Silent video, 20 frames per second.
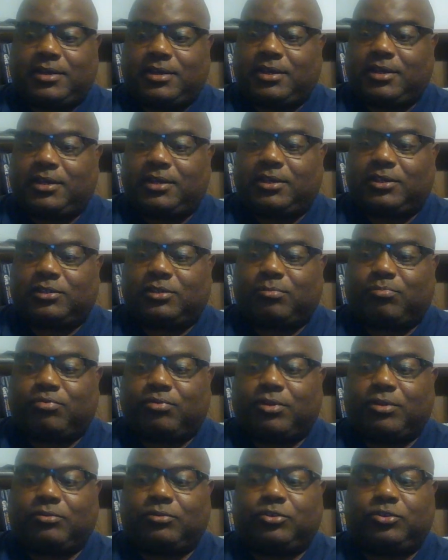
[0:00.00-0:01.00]
in its
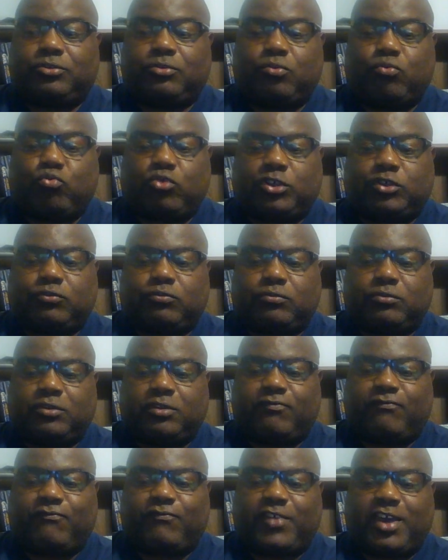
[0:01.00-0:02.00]
approach, which
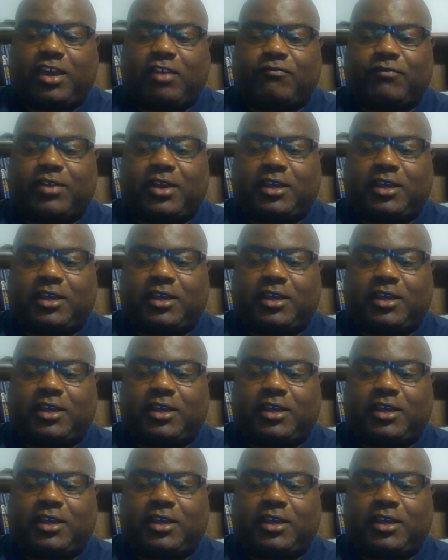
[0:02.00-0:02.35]
would favor